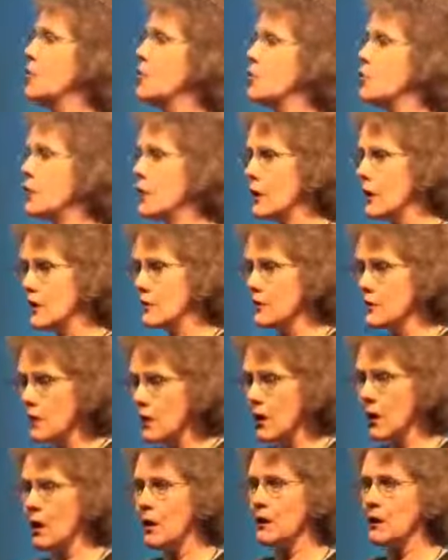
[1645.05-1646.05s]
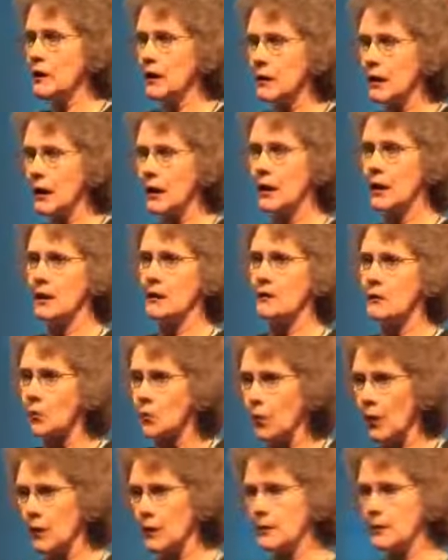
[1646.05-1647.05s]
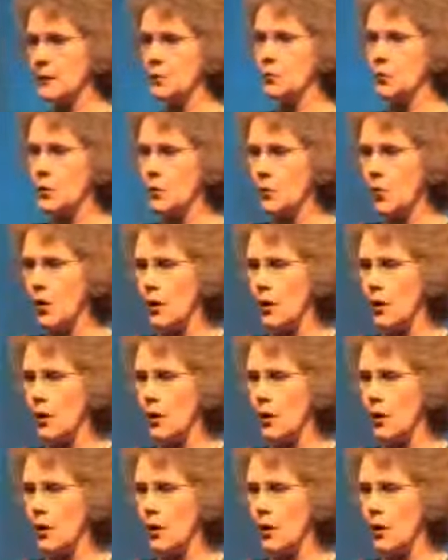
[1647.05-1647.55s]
we are not getting the weight that we